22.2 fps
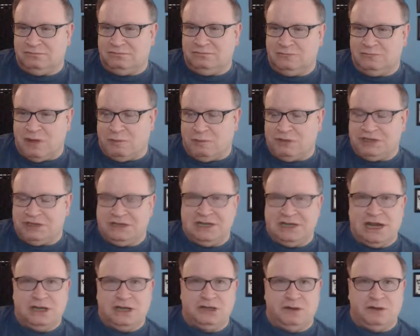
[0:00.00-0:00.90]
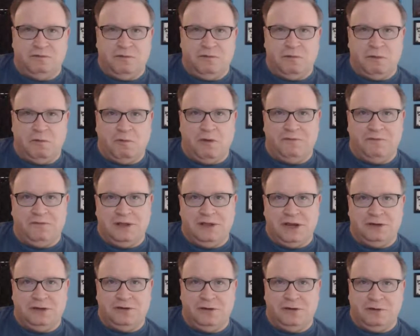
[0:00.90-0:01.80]
representational of what we want for the
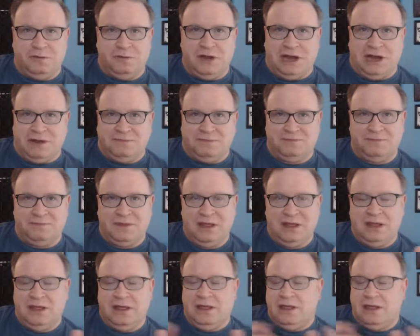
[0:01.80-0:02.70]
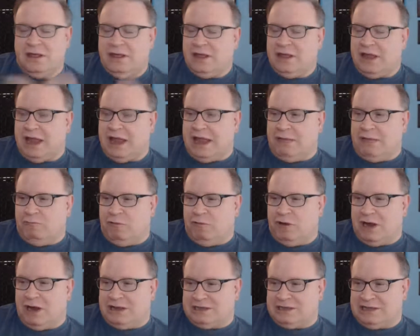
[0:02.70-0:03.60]
intro to be? And
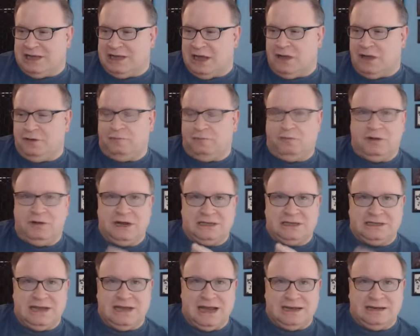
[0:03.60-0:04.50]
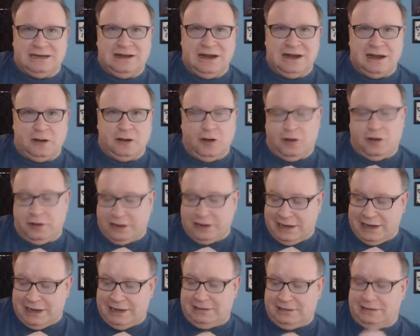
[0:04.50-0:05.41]
whereas the other one that's not done at all
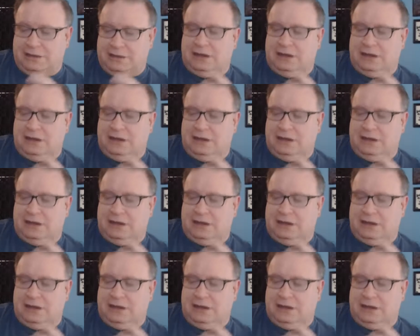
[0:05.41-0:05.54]
yet,